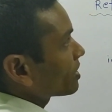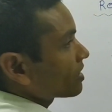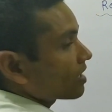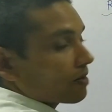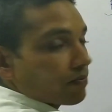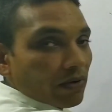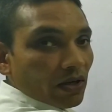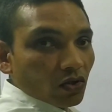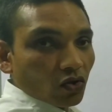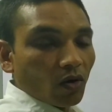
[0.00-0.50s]
the
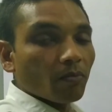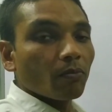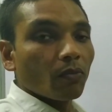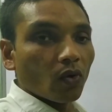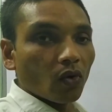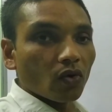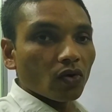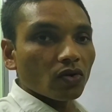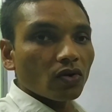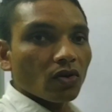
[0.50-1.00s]
surface of
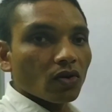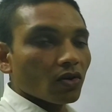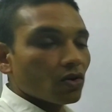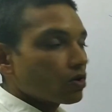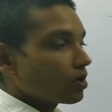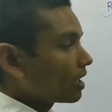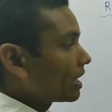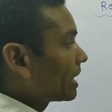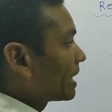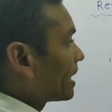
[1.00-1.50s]
board,
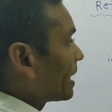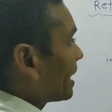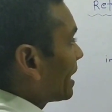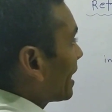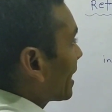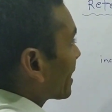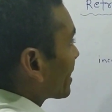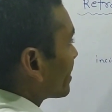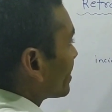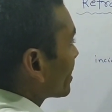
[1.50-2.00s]

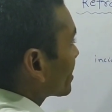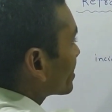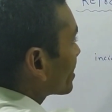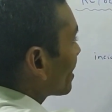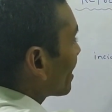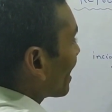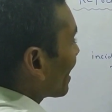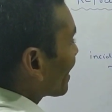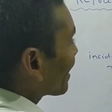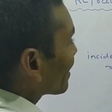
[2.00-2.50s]
and this
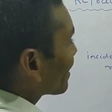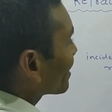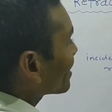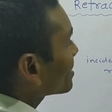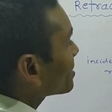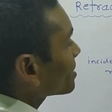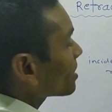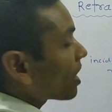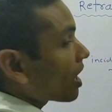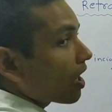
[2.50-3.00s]
line
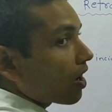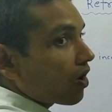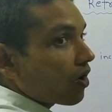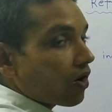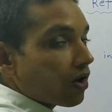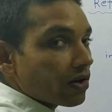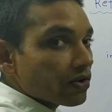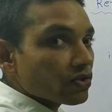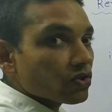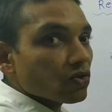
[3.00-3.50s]
is
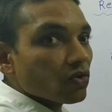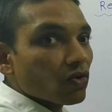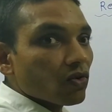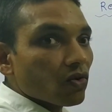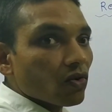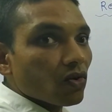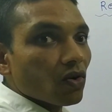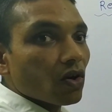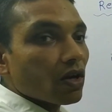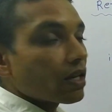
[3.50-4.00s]

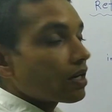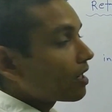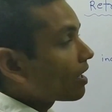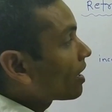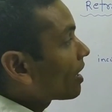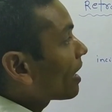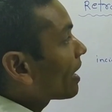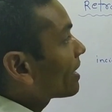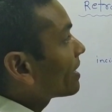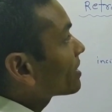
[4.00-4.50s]
also
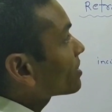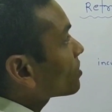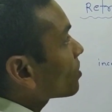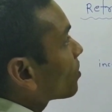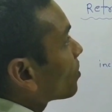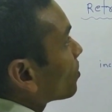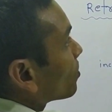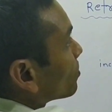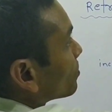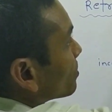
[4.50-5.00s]

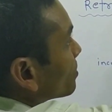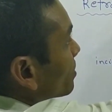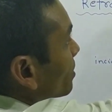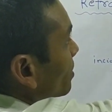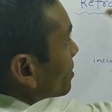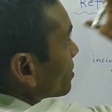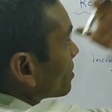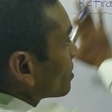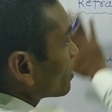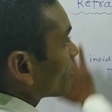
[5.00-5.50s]
lies on
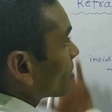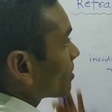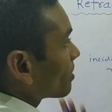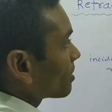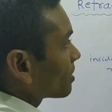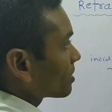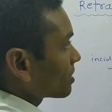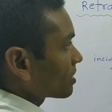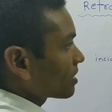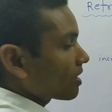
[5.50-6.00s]
the
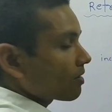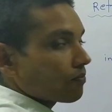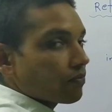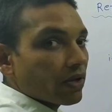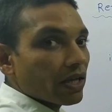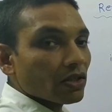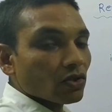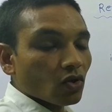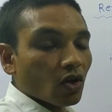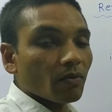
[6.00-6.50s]

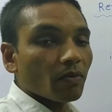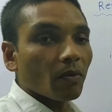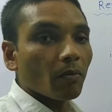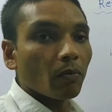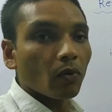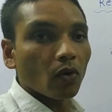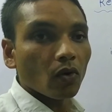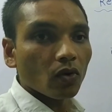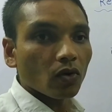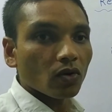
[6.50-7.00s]
surface
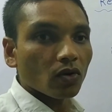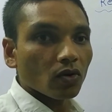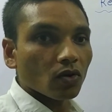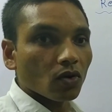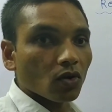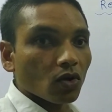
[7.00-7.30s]
of board.